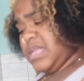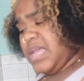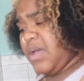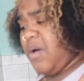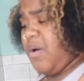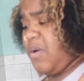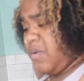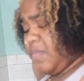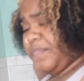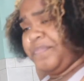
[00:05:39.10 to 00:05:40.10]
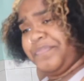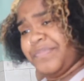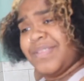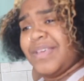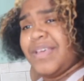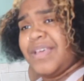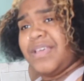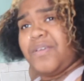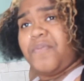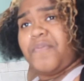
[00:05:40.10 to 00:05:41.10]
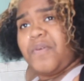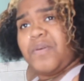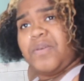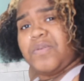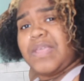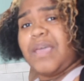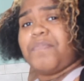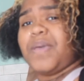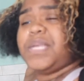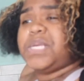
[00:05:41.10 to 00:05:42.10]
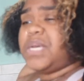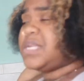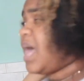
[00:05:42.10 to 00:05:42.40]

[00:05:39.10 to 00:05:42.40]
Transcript: like, oh, you feel you take pictures,